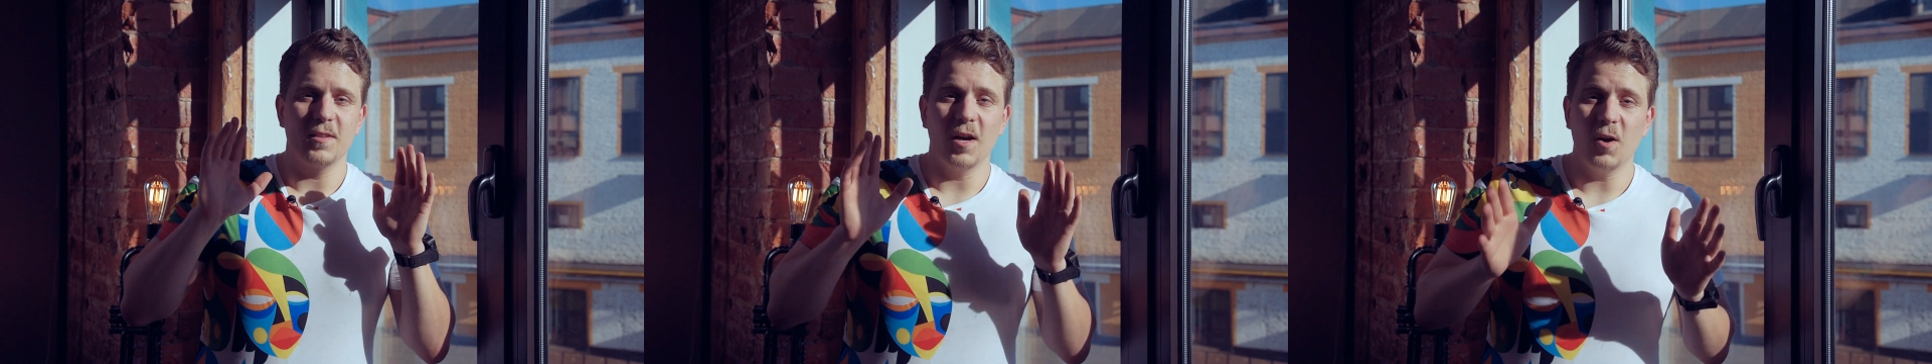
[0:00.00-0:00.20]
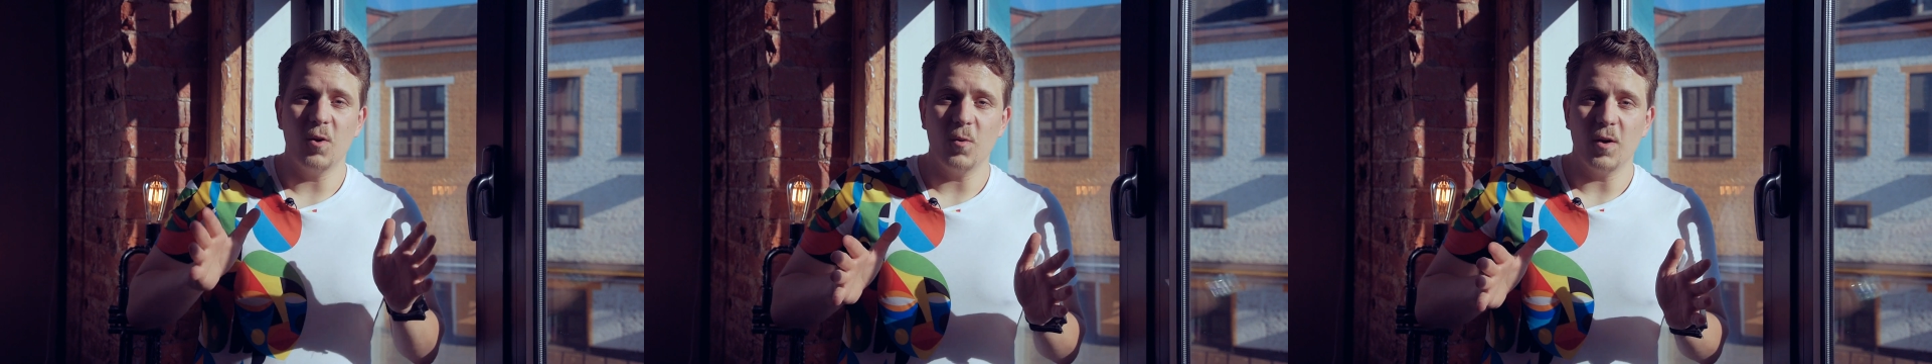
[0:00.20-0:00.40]

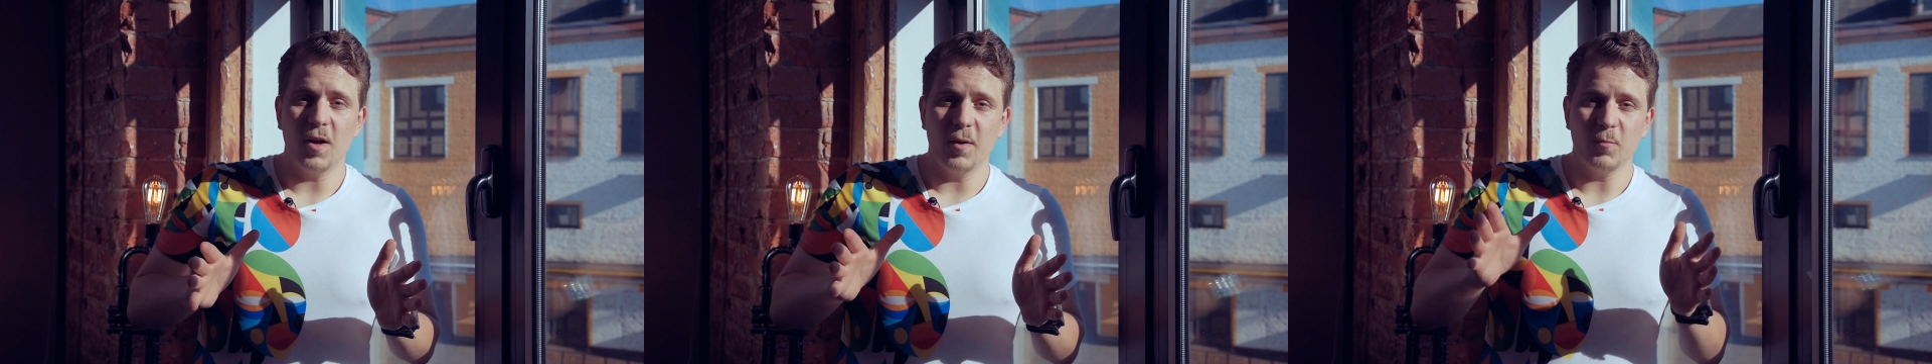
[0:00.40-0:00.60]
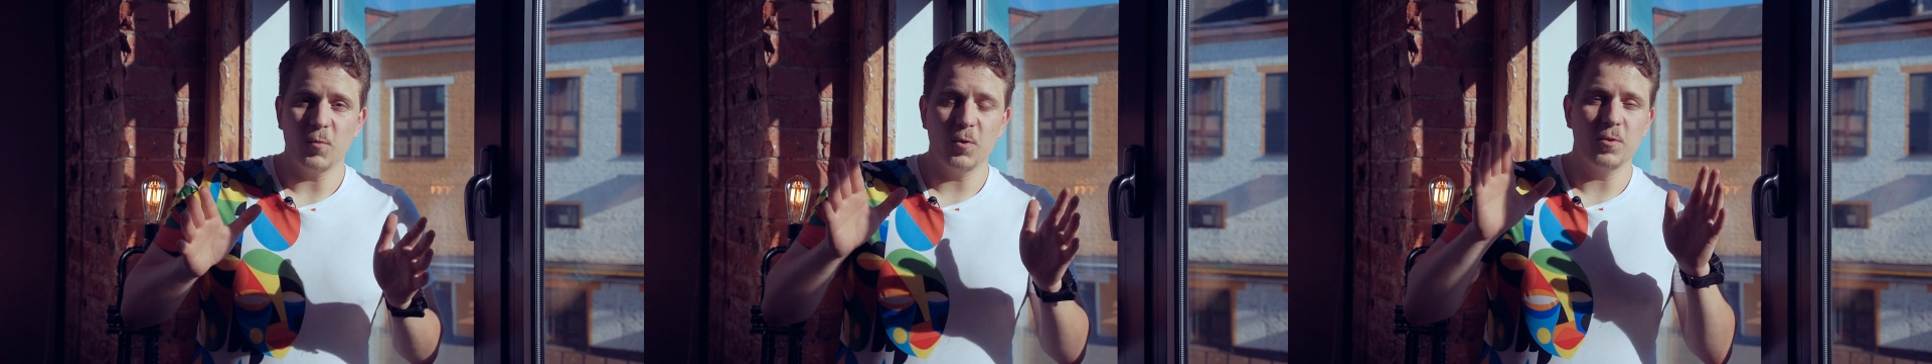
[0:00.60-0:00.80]
now
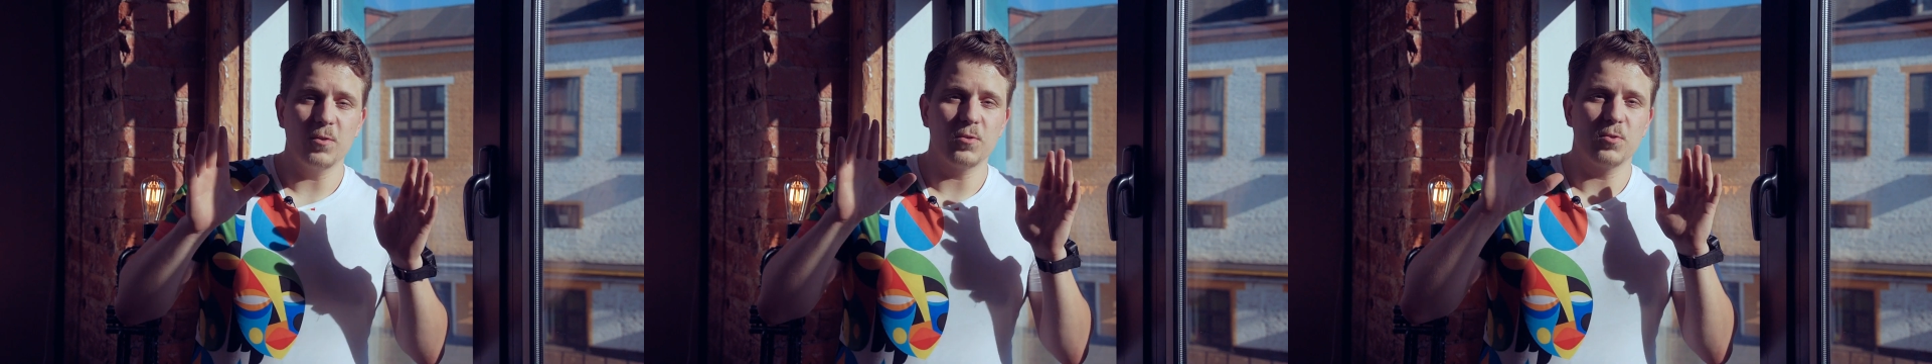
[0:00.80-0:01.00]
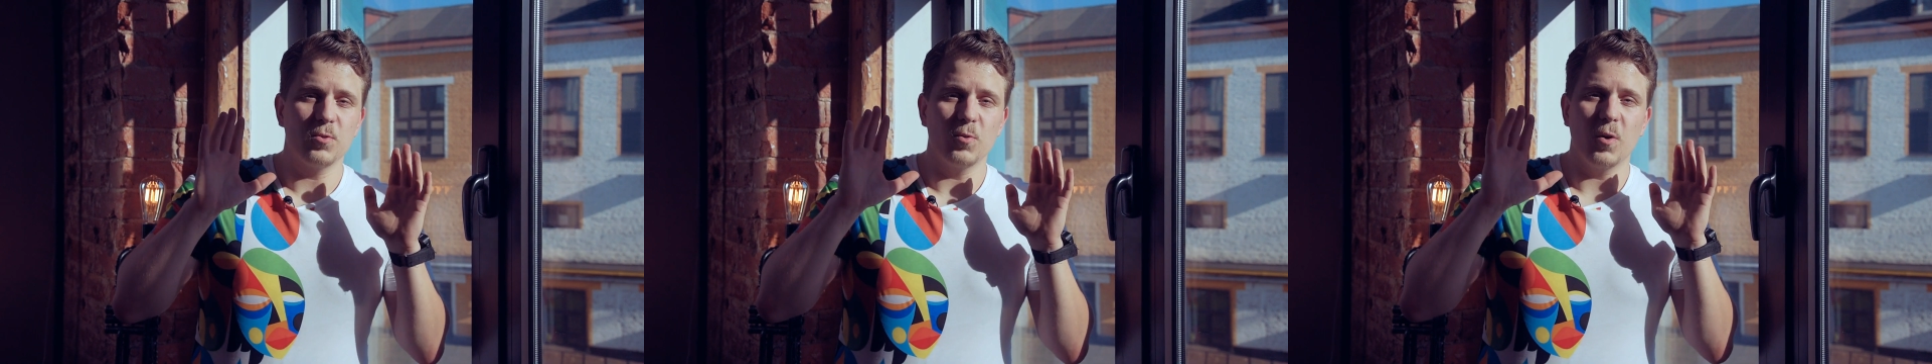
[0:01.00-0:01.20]
I'm
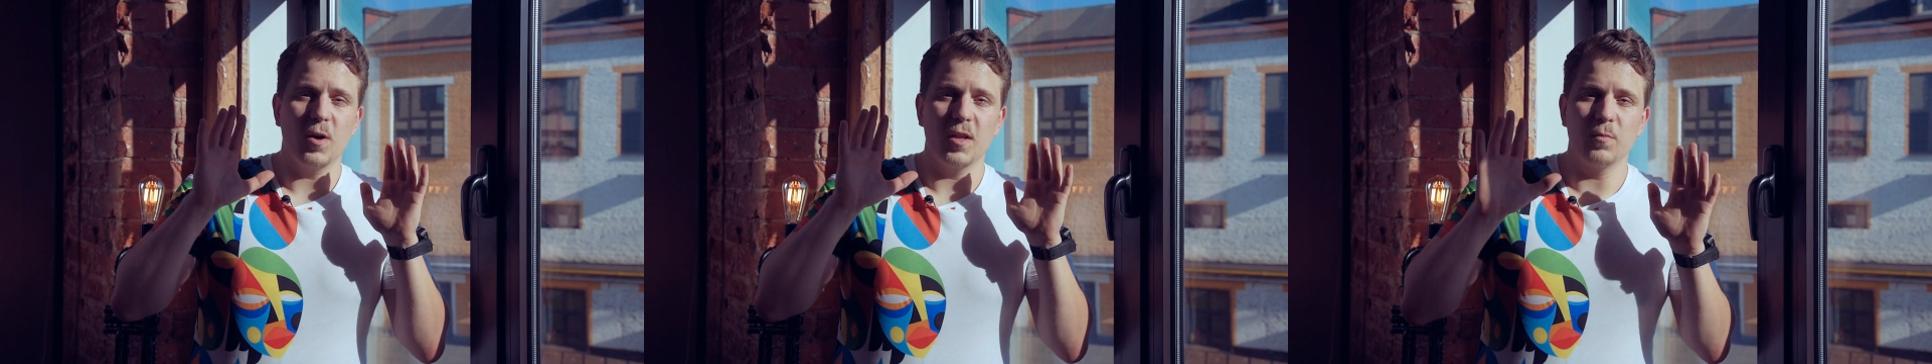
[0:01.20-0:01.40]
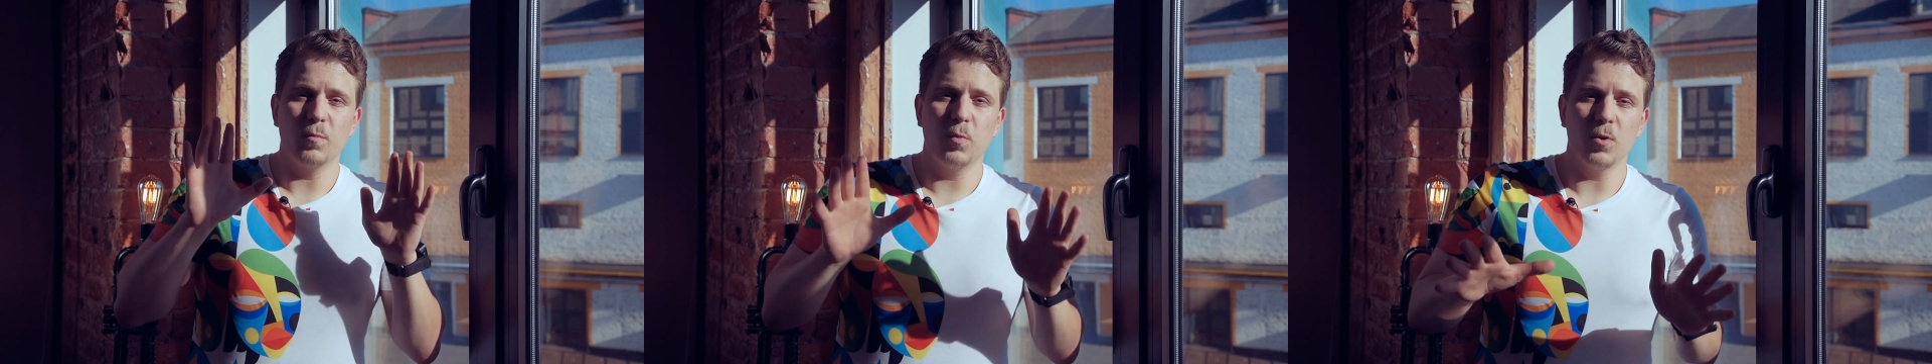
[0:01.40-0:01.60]
going to
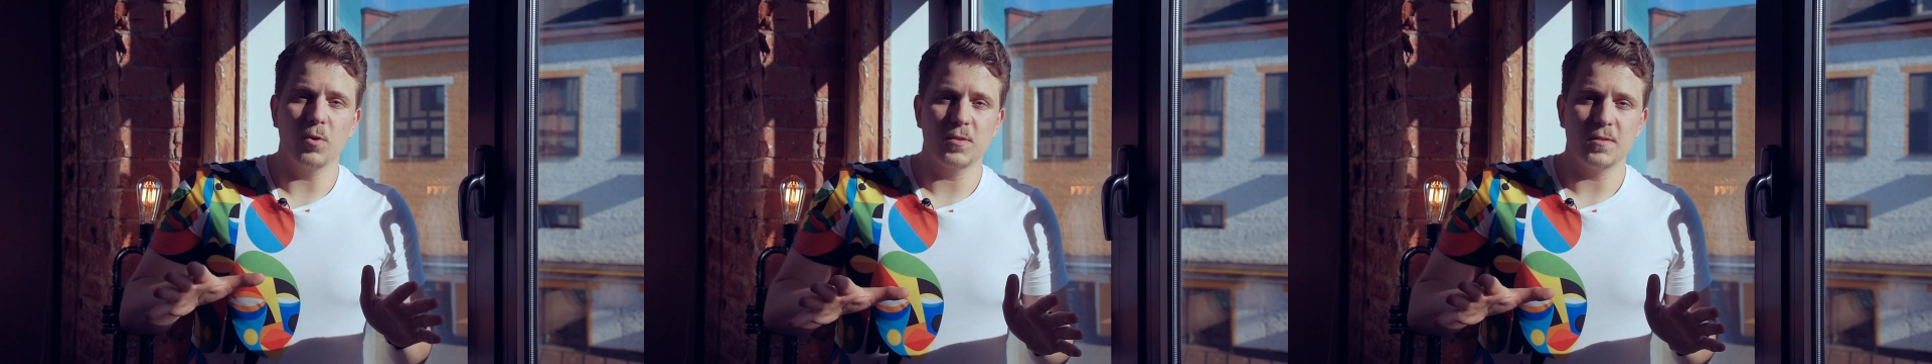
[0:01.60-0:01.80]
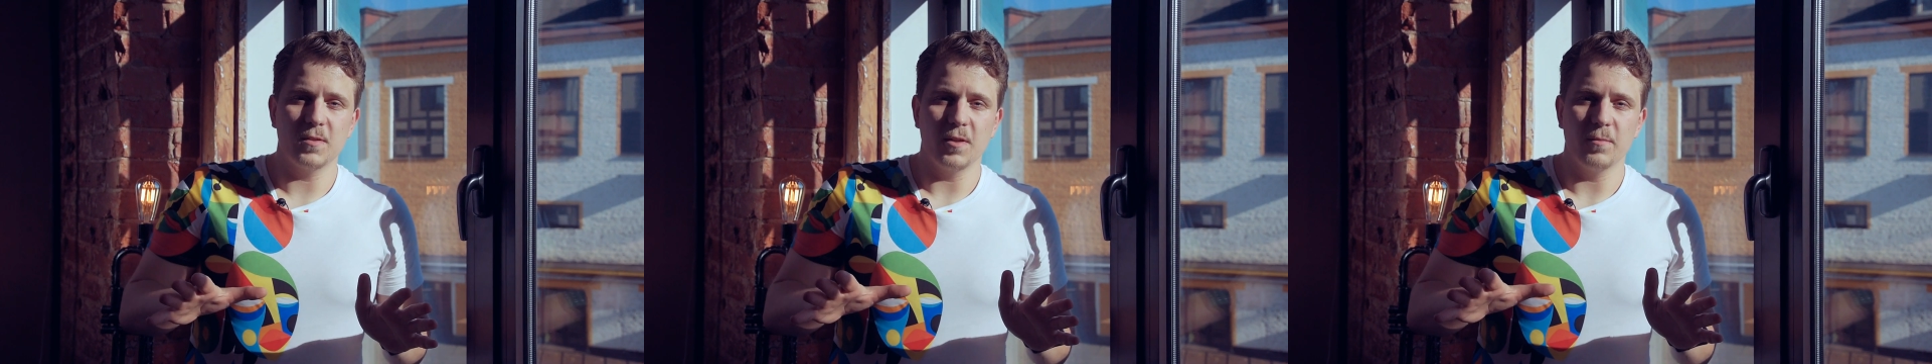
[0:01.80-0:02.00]

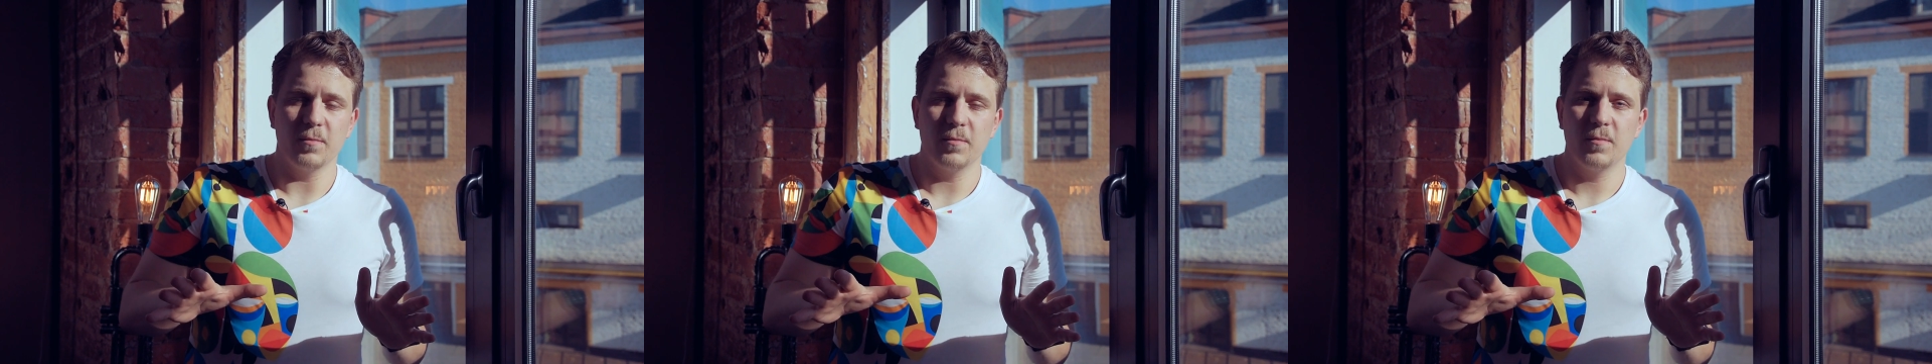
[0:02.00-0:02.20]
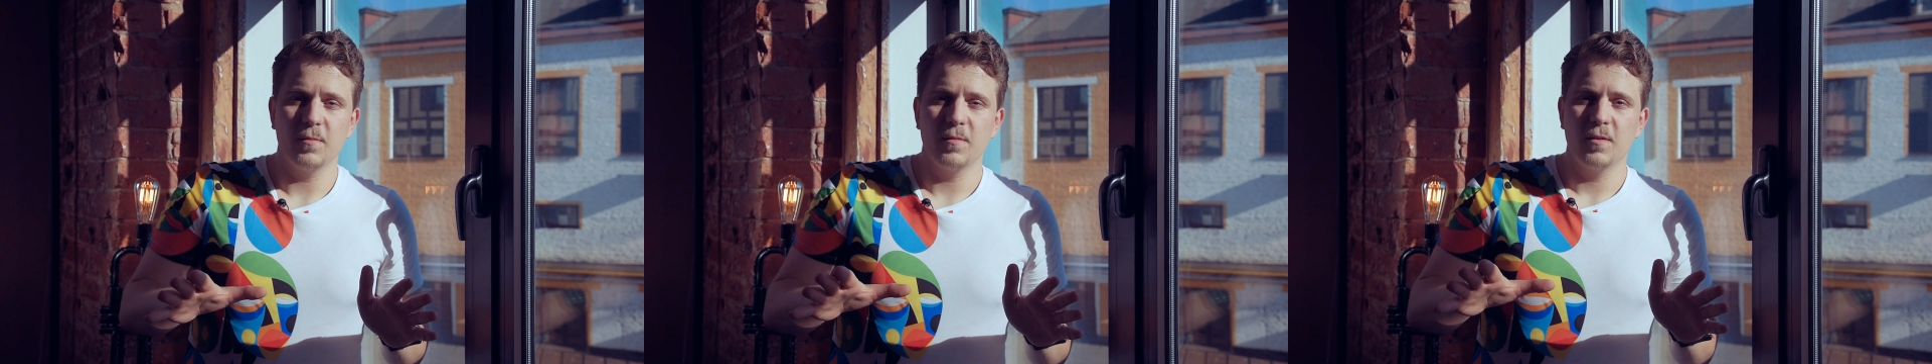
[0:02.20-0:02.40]
unbox them.